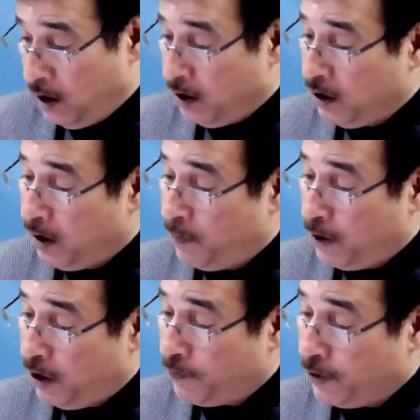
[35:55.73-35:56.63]
Number
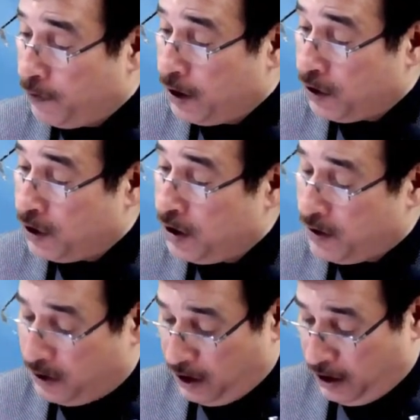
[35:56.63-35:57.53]
of equity
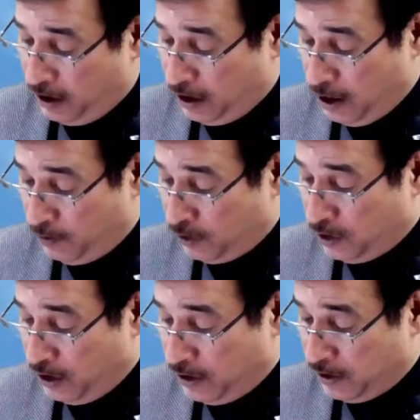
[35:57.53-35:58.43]
shares, 30,000
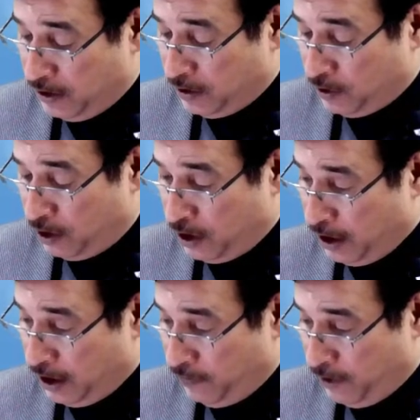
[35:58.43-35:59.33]
shares is already
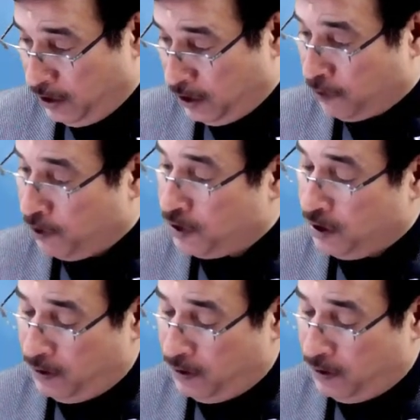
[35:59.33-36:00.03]
given in the question.